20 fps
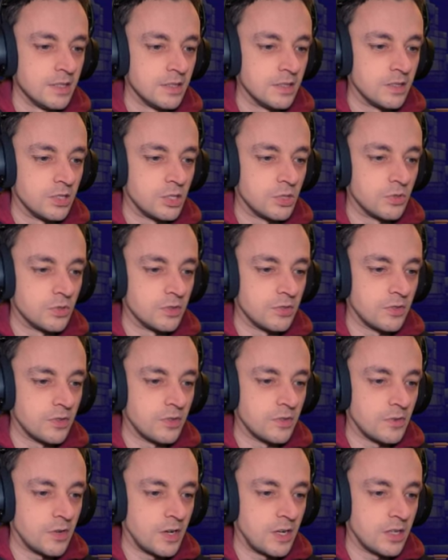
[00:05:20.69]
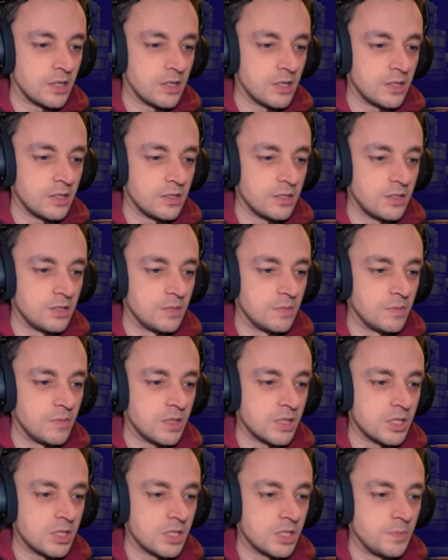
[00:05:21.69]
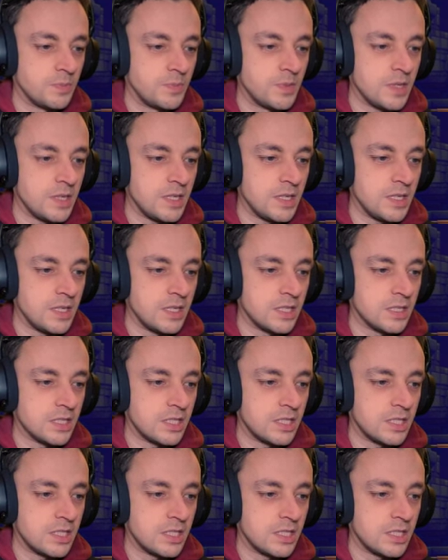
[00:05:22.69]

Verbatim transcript: The children of Hargon must be